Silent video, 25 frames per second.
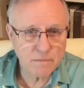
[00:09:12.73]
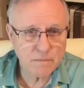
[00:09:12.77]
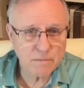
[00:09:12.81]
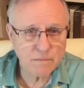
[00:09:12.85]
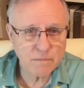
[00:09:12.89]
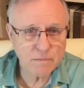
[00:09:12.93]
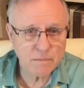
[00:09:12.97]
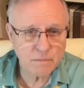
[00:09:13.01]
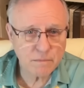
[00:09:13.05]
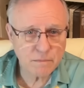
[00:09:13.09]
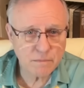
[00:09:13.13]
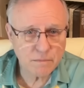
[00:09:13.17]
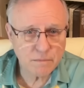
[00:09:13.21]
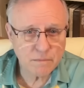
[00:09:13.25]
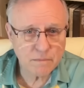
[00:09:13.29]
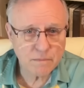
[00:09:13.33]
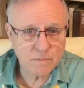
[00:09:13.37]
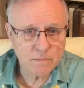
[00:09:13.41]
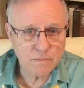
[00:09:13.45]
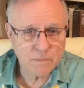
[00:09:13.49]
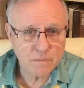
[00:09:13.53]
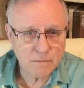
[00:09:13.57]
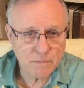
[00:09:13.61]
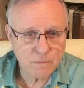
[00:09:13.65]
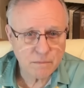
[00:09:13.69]

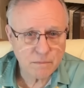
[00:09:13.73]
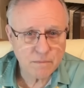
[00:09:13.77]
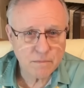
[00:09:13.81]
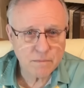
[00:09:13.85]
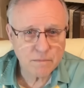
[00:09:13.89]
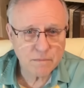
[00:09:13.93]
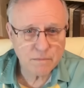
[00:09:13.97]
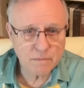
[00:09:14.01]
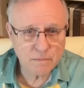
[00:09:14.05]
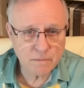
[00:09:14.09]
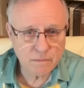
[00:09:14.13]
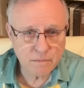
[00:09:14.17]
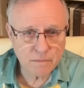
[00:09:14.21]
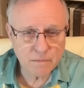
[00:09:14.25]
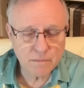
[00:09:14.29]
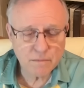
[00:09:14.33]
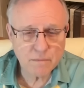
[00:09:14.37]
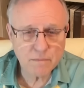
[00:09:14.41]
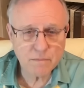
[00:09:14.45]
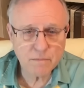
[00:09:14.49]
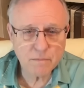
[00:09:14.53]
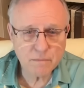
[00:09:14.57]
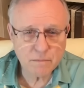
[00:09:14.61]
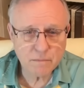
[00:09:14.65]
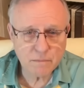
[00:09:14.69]

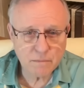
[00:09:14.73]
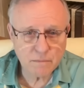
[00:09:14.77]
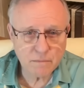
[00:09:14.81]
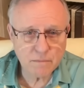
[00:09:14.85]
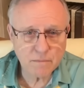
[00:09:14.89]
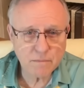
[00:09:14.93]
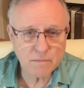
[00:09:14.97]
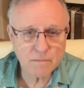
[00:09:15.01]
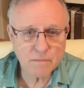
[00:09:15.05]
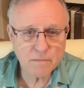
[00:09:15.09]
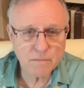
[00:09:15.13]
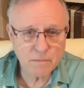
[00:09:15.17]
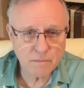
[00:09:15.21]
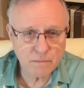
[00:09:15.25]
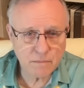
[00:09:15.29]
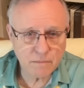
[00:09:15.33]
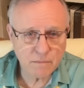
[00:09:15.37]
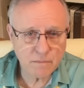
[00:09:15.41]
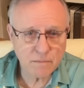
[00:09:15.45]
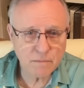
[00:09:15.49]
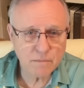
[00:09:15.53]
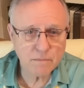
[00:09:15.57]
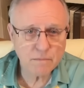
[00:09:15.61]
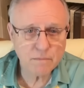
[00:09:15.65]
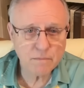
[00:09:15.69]

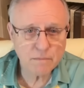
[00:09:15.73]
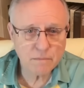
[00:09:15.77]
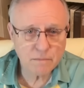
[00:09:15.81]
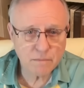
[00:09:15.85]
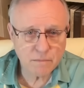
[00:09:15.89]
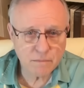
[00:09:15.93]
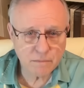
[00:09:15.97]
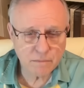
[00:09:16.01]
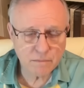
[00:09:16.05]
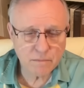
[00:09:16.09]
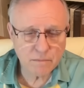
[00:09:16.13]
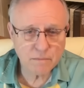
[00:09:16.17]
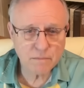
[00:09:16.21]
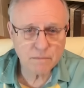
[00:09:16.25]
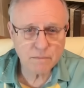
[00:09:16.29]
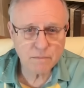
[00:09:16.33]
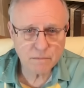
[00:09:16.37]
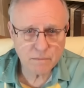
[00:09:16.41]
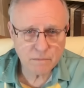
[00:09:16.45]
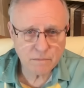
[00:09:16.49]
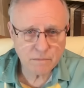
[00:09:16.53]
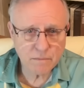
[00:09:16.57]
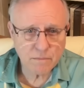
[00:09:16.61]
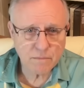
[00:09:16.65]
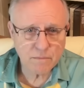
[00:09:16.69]

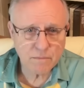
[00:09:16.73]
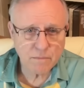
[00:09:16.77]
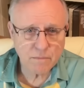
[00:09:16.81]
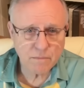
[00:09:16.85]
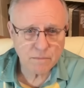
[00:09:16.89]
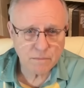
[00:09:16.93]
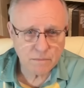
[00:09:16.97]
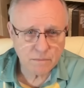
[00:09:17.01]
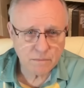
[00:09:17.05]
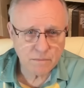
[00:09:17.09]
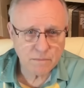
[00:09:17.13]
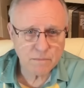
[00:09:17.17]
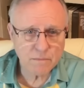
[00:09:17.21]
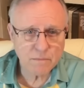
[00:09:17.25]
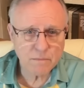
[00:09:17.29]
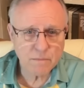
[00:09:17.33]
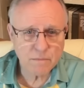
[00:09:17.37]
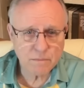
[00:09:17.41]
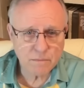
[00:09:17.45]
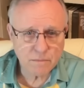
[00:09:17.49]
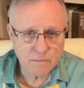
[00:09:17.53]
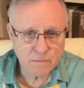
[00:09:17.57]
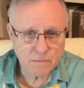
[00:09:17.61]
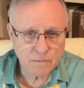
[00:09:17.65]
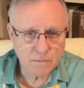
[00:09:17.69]

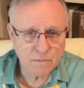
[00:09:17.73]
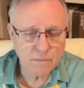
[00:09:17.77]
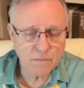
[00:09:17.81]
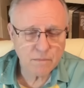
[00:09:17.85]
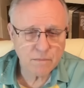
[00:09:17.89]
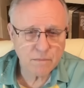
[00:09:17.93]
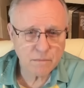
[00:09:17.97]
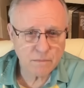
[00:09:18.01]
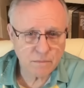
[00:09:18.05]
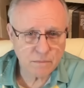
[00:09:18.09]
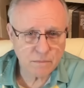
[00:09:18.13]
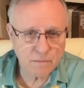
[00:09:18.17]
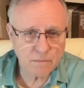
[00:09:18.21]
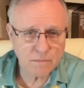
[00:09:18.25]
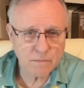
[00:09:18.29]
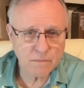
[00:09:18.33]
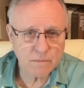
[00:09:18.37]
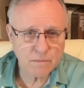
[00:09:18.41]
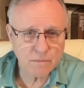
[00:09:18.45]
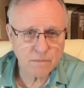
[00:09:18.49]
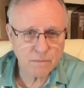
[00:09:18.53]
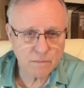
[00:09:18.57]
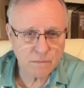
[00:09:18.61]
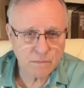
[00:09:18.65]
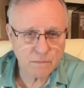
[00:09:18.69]

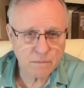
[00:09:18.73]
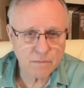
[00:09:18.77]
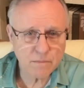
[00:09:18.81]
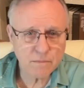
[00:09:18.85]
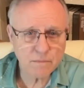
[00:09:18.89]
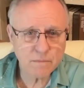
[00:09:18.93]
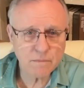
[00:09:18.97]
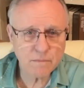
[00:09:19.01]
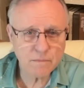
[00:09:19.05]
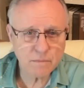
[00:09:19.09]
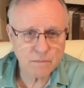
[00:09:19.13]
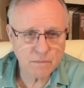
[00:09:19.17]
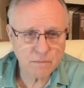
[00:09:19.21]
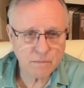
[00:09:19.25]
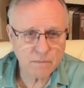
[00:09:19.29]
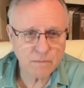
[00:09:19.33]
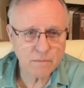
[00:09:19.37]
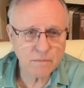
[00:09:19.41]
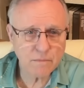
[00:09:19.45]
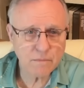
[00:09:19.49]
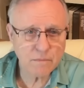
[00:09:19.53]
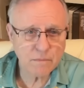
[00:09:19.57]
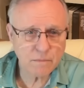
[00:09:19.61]
This person isn't speaking.